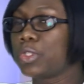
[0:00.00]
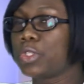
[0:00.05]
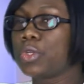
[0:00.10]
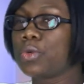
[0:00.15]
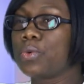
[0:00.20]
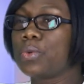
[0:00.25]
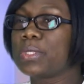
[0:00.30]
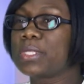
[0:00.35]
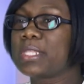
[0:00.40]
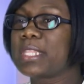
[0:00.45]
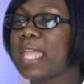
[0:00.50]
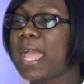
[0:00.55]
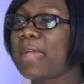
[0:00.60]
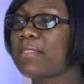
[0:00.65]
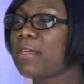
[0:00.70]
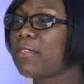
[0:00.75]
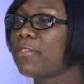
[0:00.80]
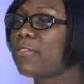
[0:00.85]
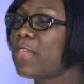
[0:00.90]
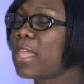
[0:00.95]
use. The
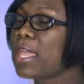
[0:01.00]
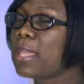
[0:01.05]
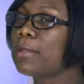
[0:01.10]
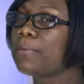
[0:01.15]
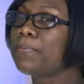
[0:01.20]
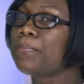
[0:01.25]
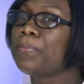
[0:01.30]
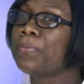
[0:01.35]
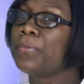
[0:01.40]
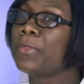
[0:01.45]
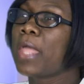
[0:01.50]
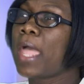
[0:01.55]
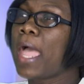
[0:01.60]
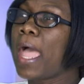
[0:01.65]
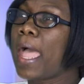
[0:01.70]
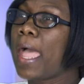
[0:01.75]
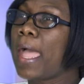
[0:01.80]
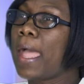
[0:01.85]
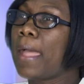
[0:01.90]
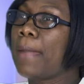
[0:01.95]
other thing
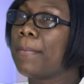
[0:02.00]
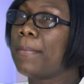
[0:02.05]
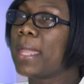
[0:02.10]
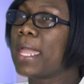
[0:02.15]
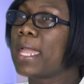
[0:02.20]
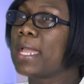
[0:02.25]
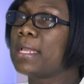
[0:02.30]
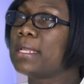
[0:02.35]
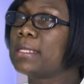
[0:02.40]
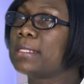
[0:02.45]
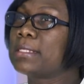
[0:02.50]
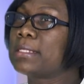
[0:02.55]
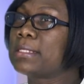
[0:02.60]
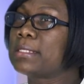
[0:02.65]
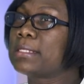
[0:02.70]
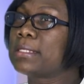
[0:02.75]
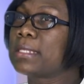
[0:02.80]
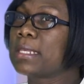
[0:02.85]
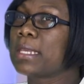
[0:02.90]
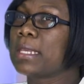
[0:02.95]

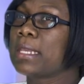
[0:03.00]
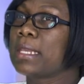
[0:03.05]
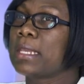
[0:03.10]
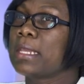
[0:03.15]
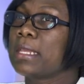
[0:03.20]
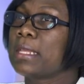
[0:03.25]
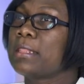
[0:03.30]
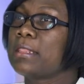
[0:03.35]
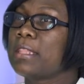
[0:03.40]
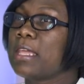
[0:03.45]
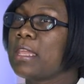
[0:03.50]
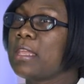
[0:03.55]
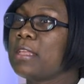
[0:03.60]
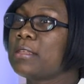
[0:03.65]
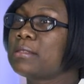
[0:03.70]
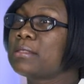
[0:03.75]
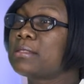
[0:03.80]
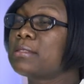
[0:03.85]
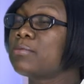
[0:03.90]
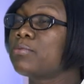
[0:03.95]
is
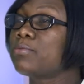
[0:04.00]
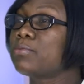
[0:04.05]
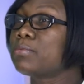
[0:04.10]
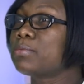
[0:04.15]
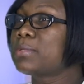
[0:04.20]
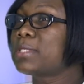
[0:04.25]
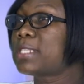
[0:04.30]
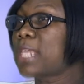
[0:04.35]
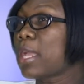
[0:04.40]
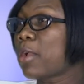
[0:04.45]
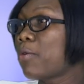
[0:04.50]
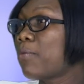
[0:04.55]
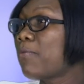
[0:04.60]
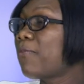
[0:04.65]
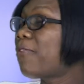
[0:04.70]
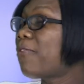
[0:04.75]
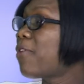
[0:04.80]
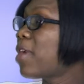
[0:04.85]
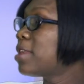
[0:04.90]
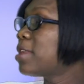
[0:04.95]
the
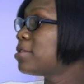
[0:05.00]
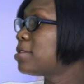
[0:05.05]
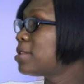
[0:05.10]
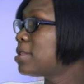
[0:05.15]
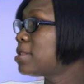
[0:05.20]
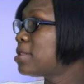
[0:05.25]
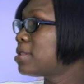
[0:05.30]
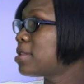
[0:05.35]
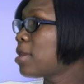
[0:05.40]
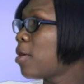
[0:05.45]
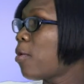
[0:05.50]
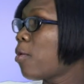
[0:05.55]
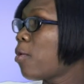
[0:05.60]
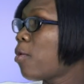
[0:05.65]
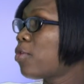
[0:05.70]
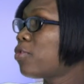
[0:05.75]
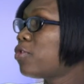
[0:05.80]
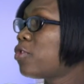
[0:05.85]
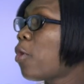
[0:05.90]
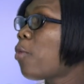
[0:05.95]
circumference,
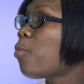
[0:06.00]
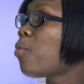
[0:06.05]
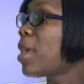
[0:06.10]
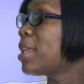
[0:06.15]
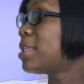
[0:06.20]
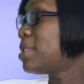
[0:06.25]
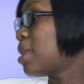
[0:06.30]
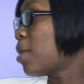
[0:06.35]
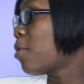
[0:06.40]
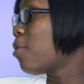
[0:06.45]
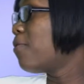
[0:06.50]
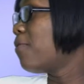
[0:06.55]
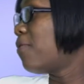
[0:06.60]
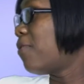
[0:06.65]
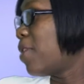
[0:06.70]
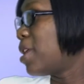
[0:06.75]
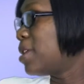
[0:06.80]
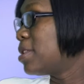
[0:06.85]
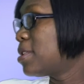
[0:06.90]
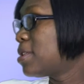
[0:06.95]
or your waist
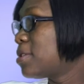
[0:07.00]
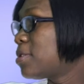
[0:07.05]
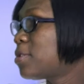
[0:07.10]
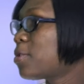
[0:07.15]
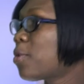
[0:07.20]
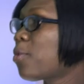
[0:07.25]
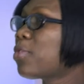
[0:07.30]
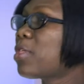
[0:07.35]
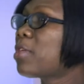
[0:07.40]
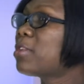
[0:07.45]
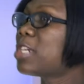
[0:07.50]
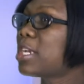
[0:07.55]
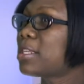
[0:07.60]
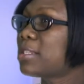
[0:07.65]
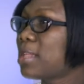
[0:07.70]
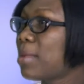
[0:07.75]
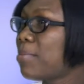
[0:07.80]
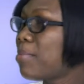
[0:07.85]
circumference. So just a